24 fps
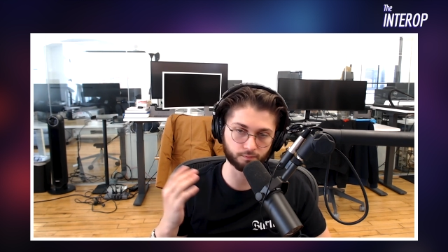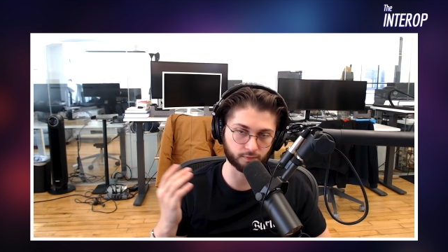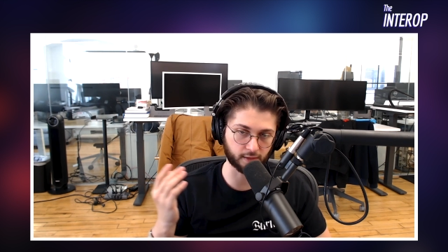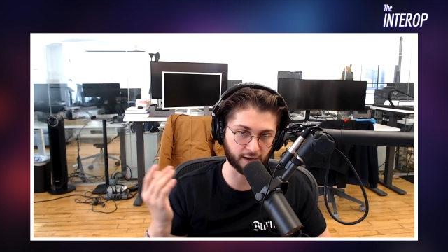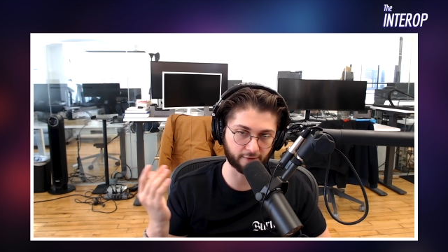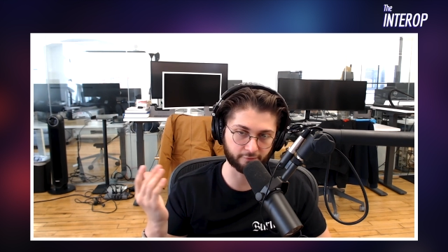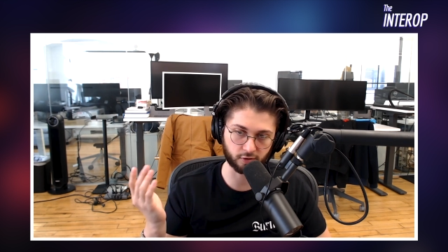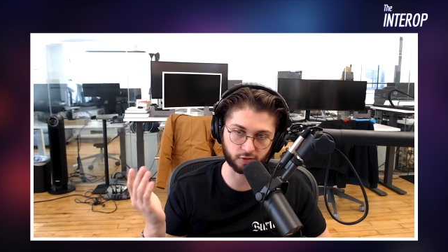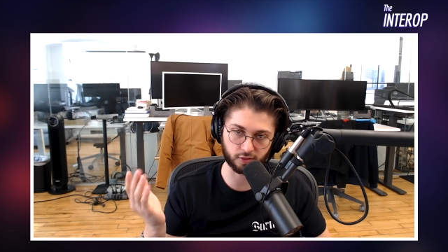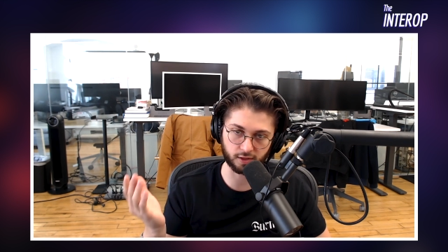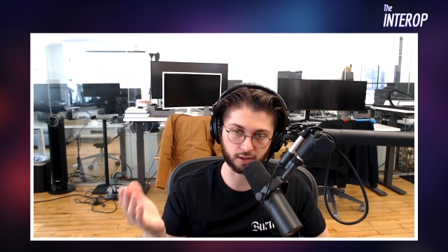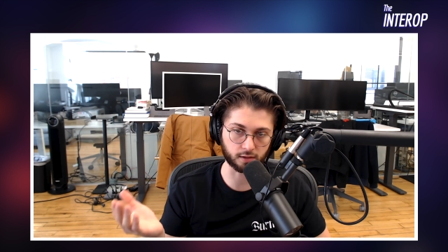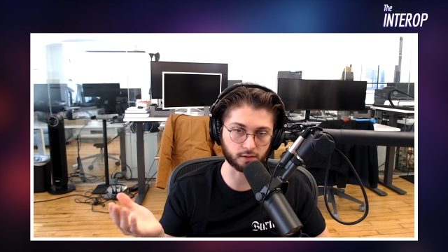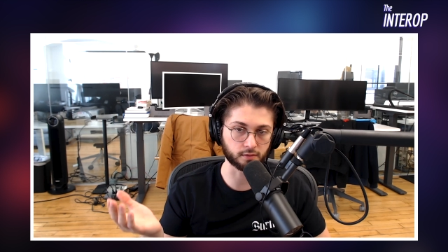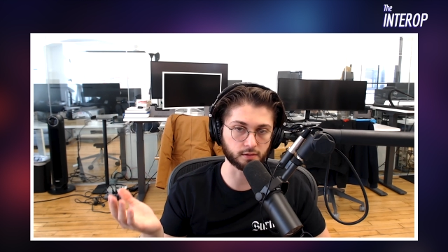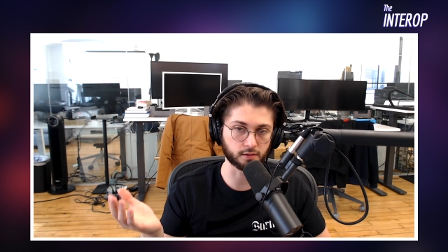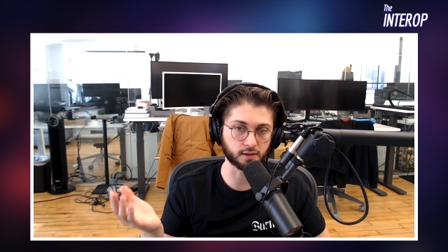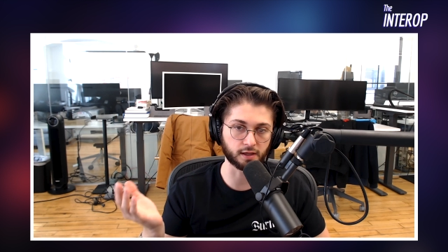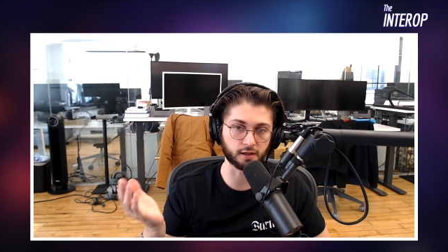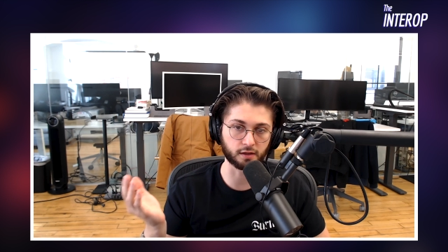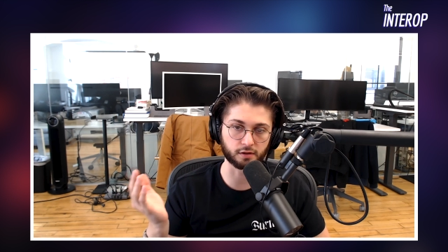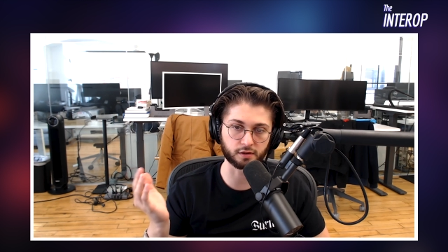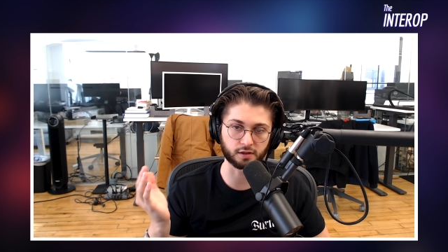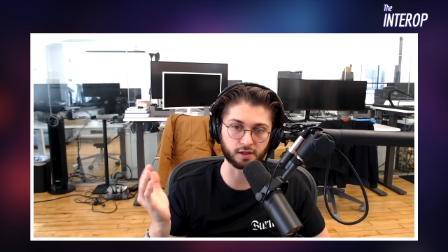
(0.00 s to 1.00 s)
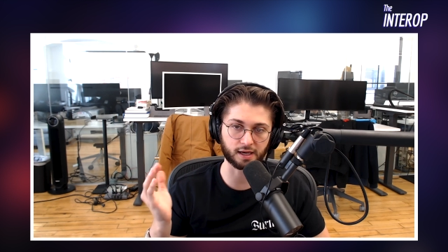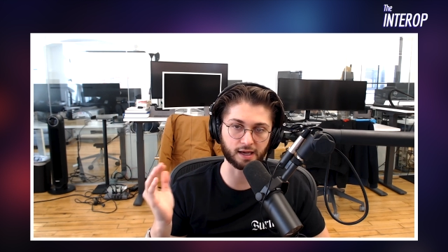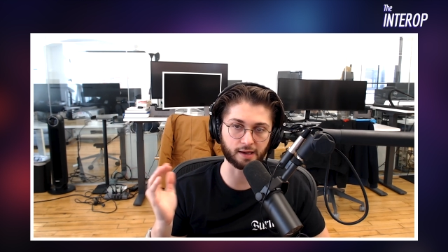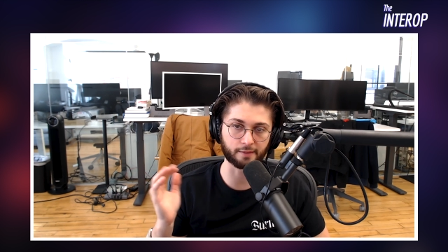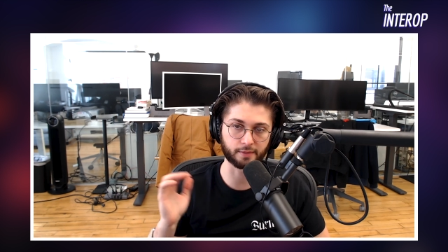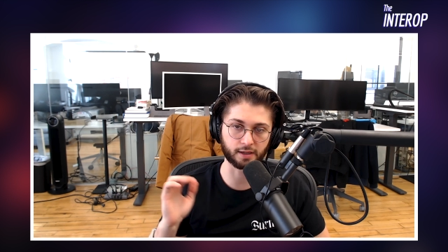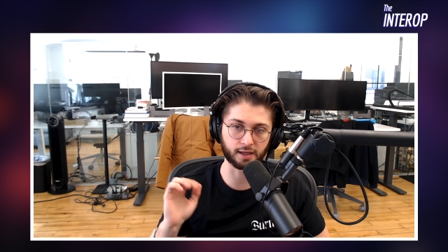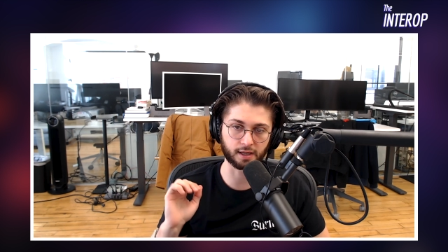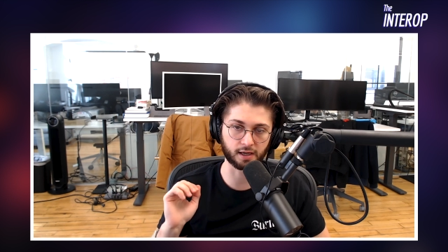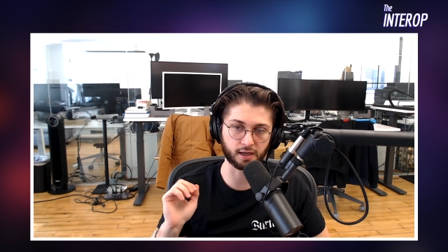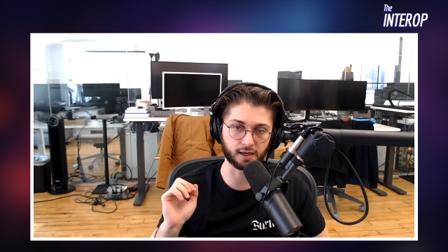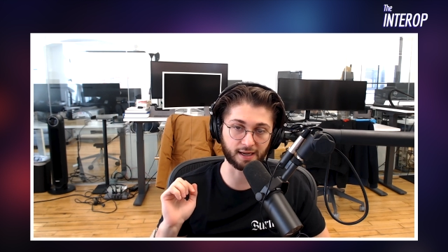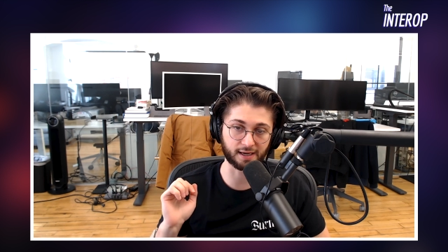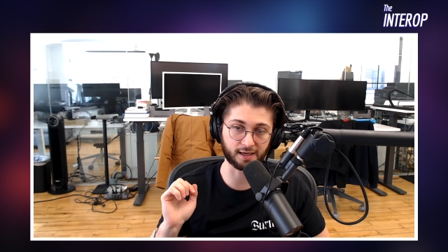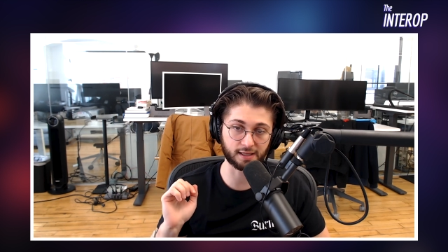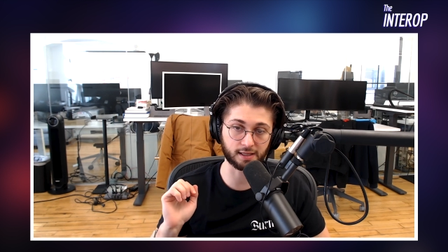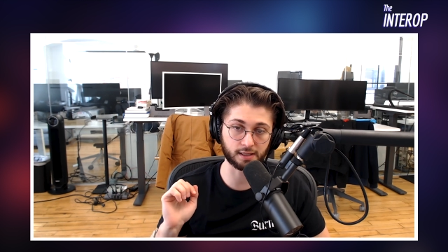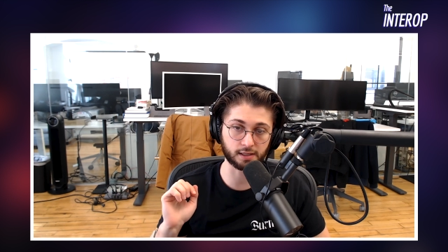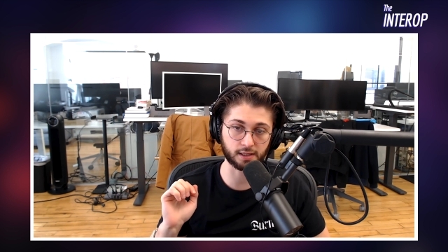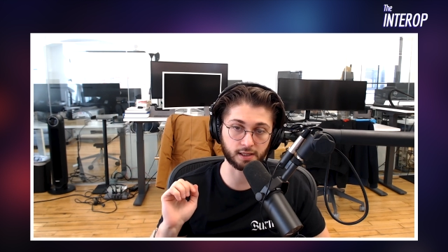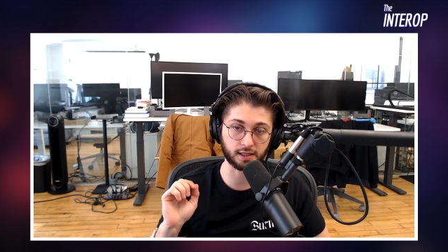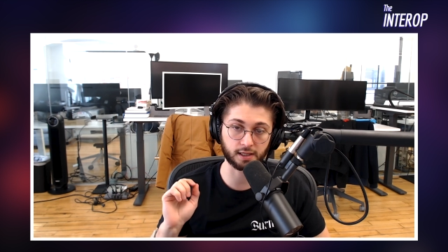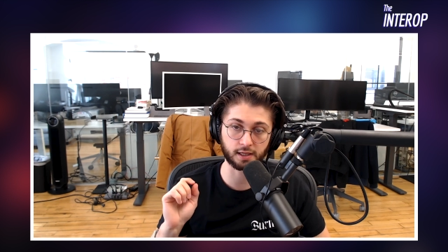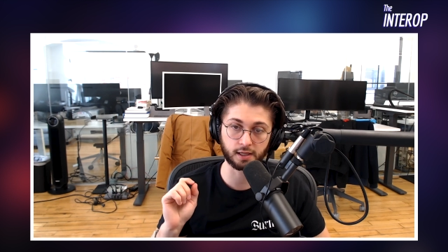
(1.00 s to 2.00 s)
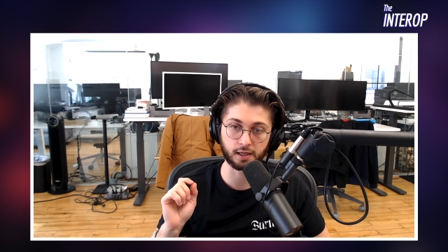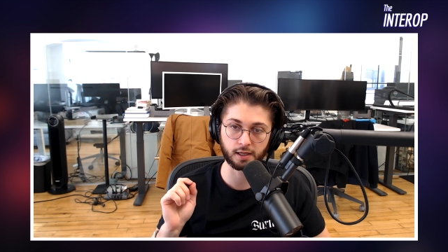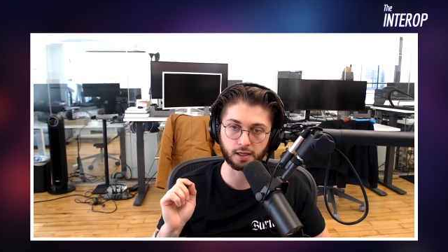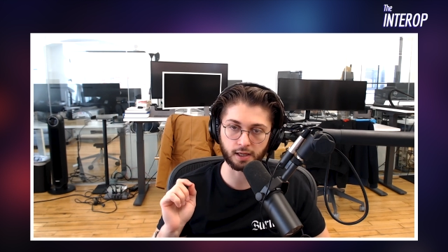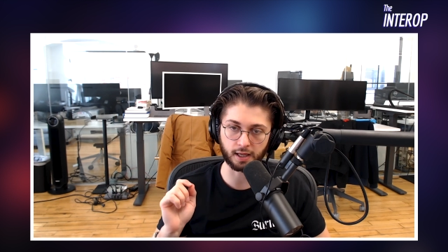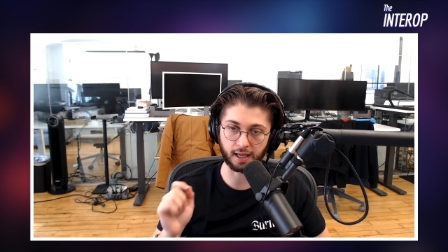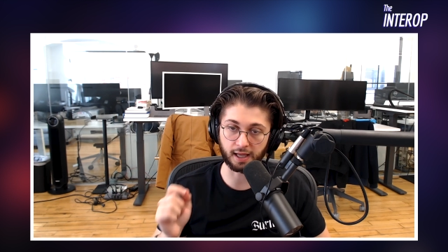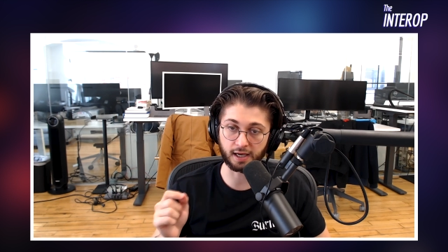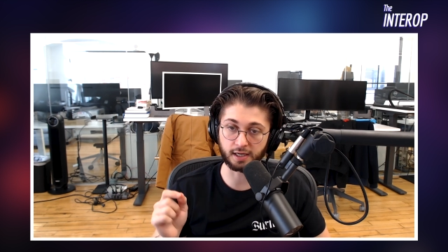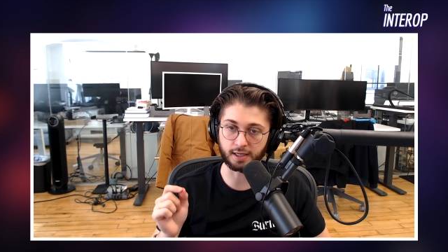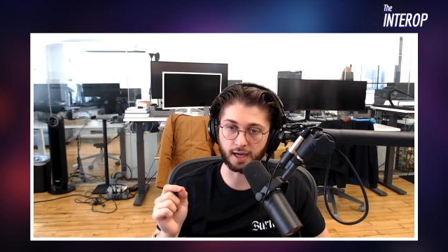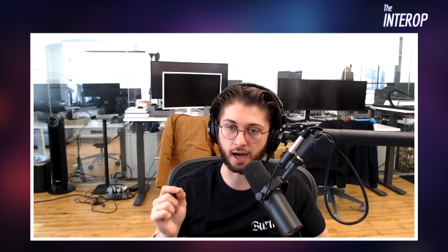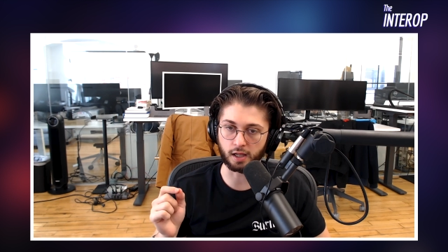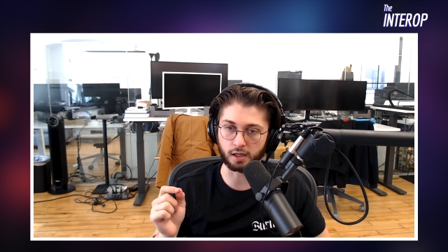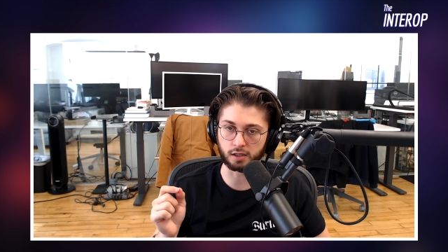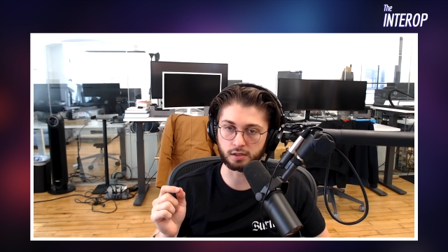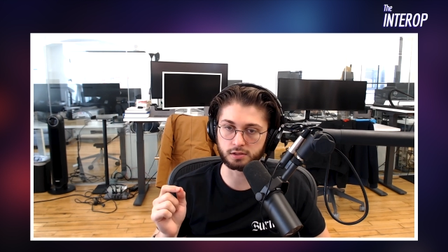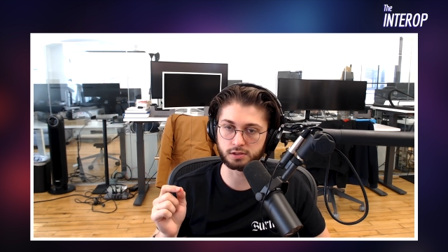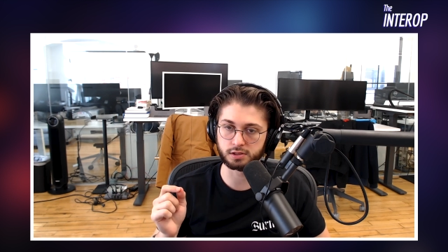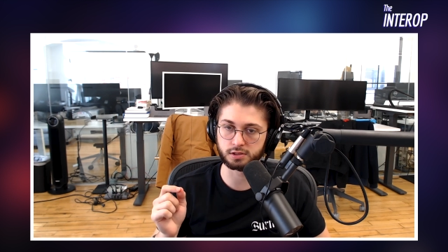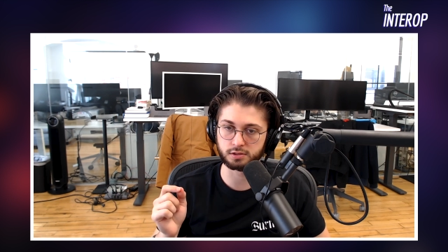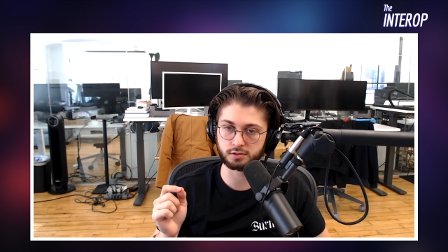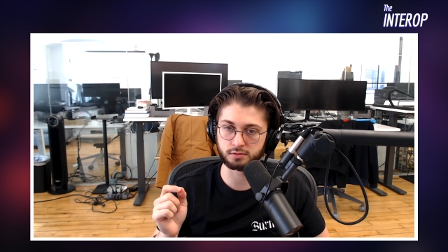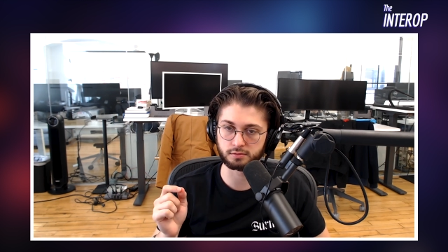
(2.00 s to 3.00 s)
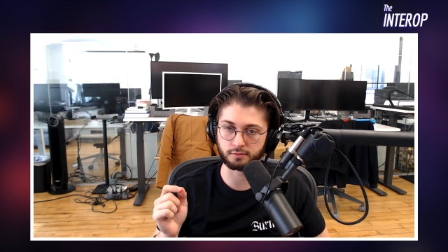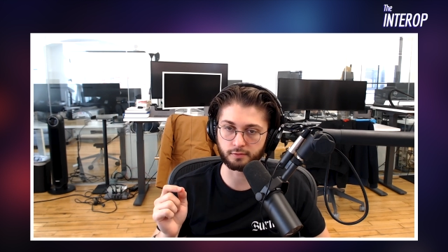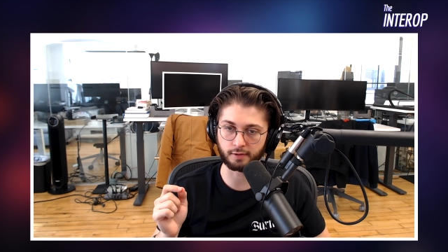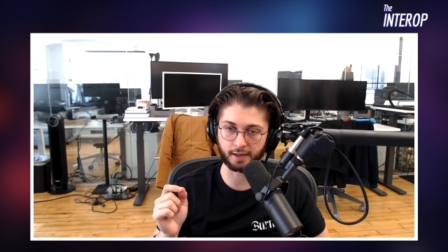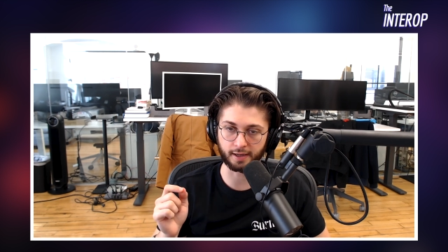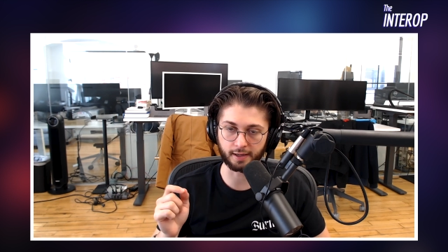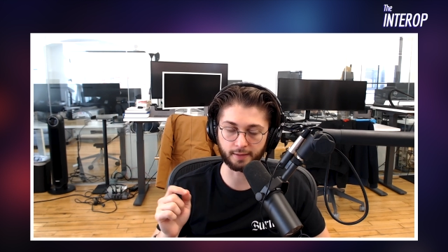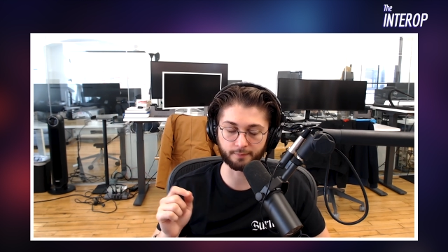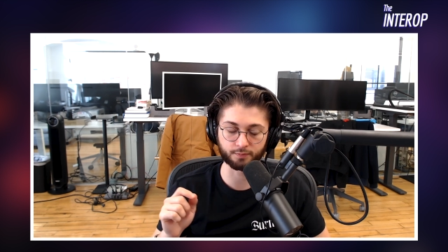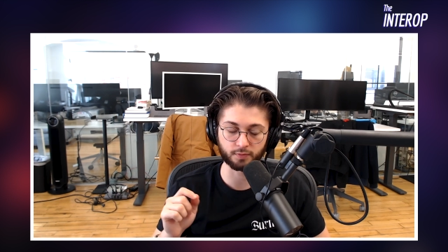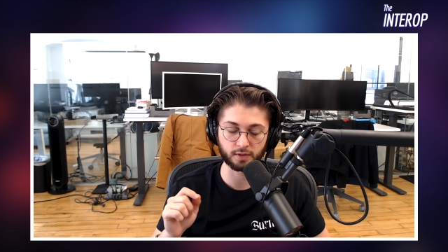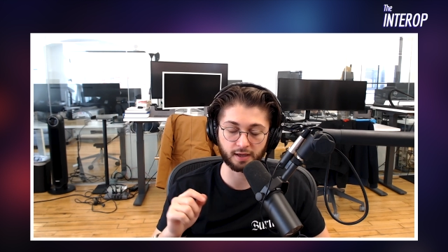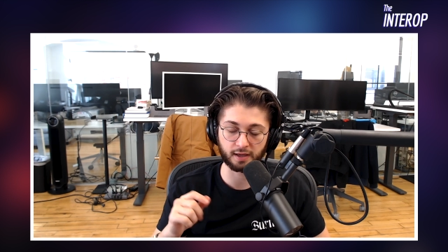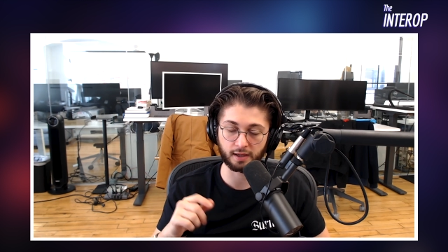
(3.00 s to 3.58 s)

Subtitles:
everything is denominated ideally in dollars, right?